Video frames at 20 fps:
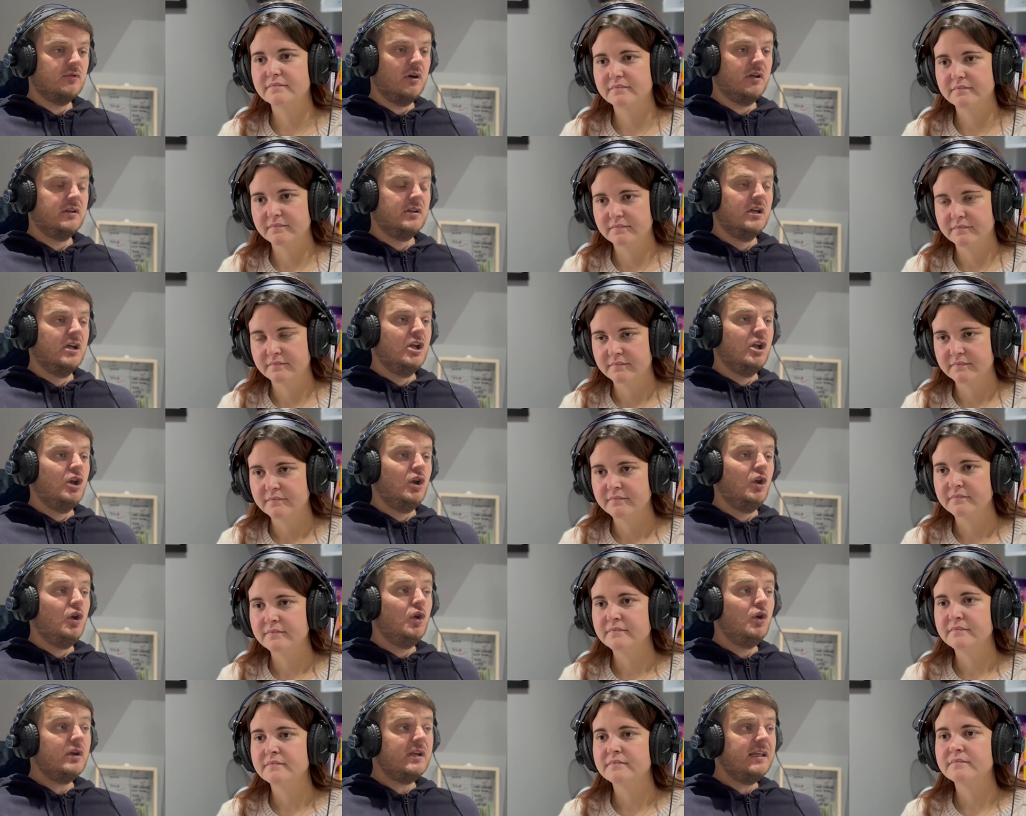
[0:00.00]
Speaker 1: run,
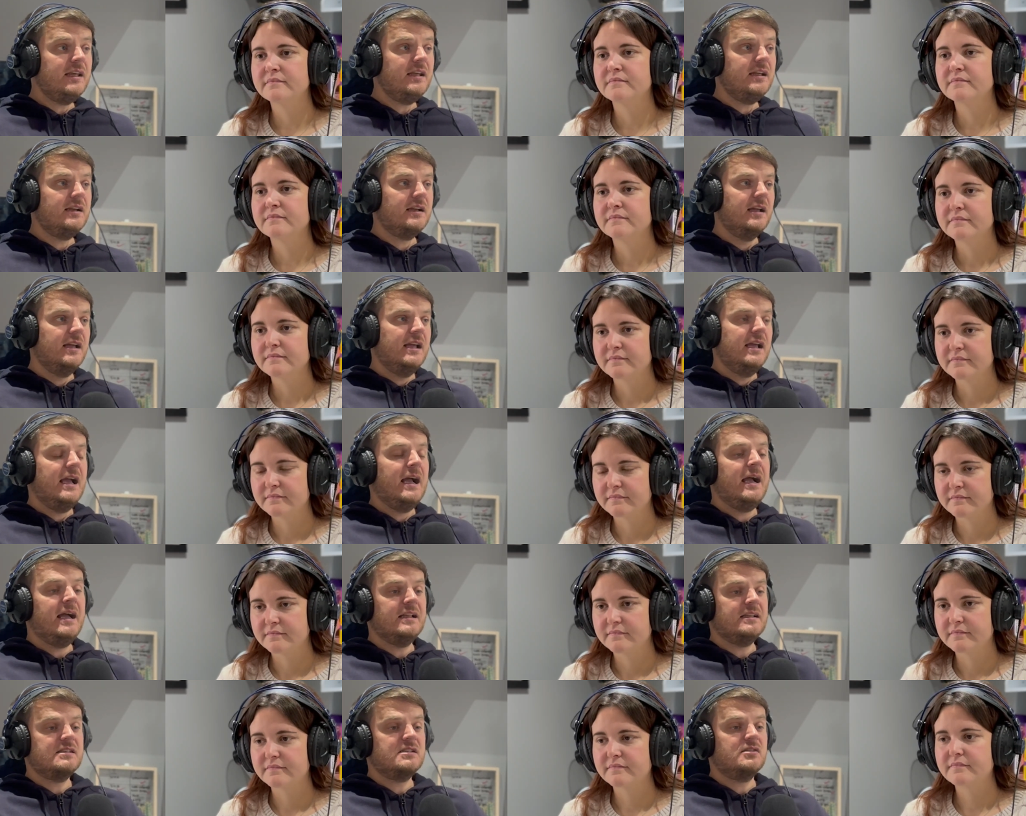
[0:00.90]
looking
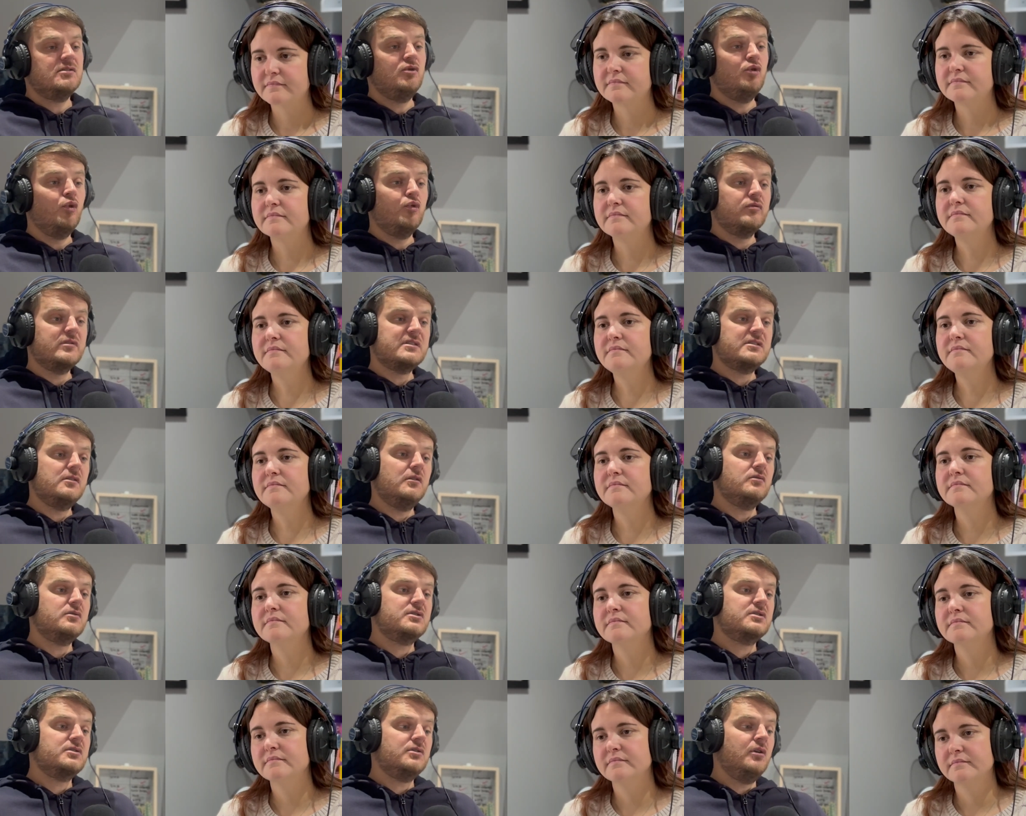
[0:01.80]
at your
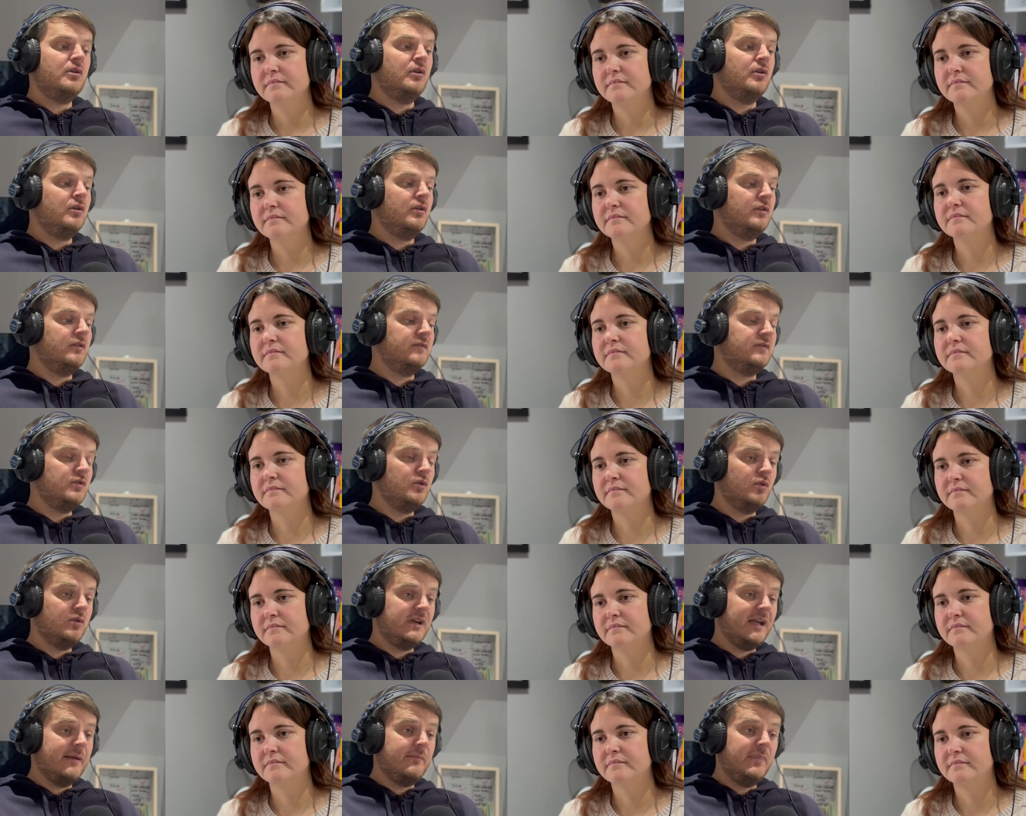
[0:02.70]
results of
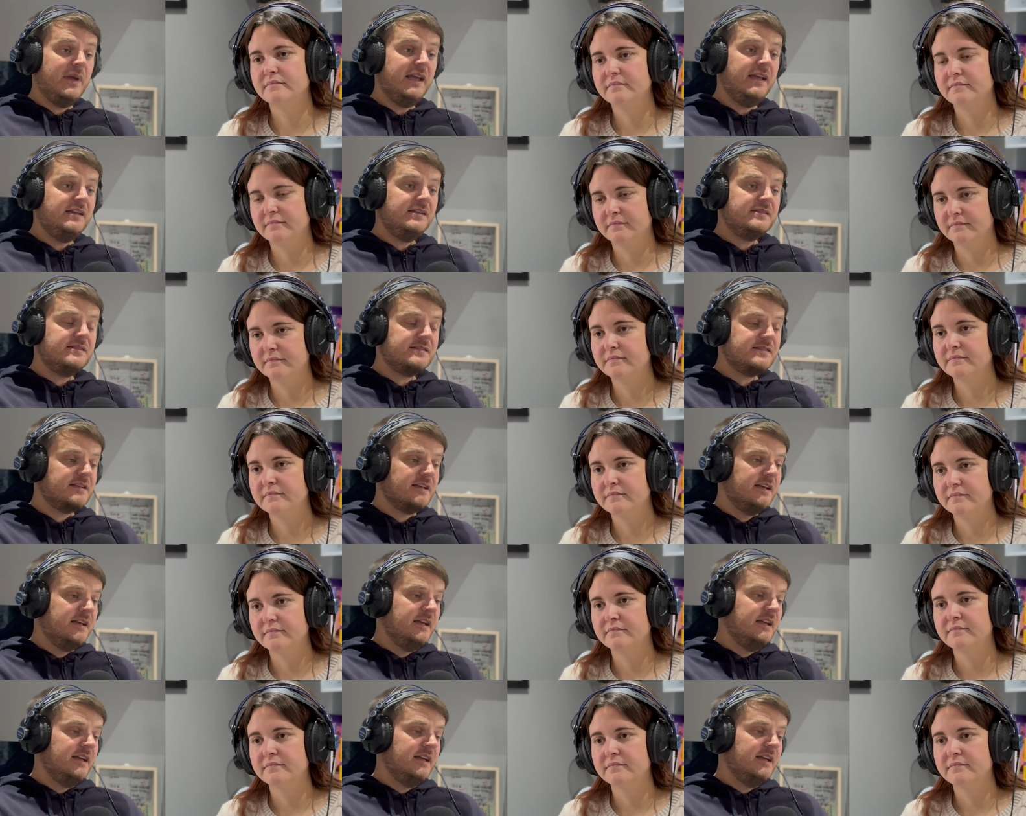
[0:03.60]
your campaigns,